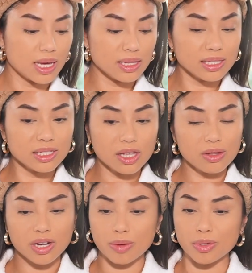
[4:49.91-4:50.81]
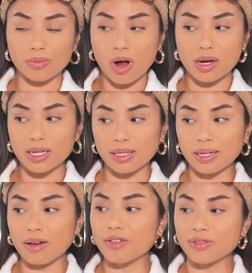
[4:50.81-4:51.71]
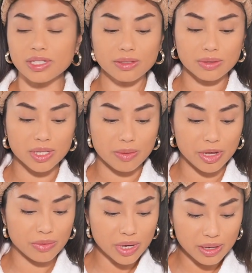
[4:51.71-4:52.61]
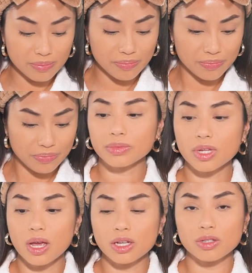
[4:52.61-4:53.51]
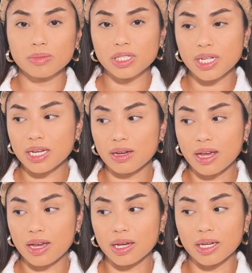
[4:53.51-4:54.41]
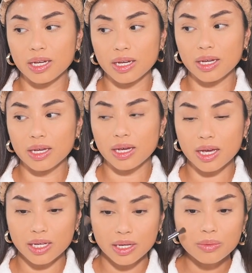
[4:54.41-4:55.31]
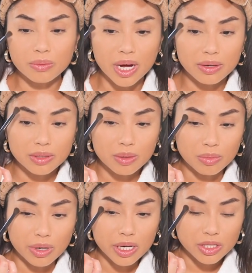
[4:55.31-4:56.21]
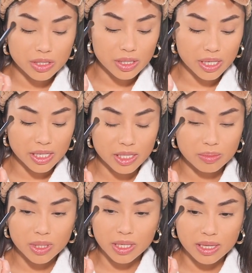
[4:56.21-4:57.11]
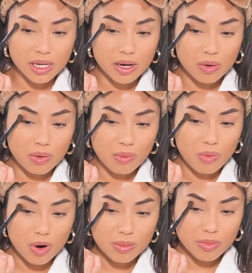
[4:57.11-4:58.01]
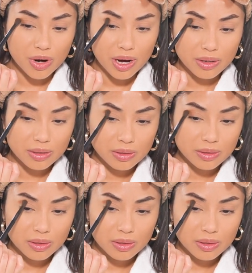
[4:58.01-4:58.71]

And this is the look I've been rocking like every single day, by the way. So I'm gonna take a, a round brush, and I dipped it in that warm brown.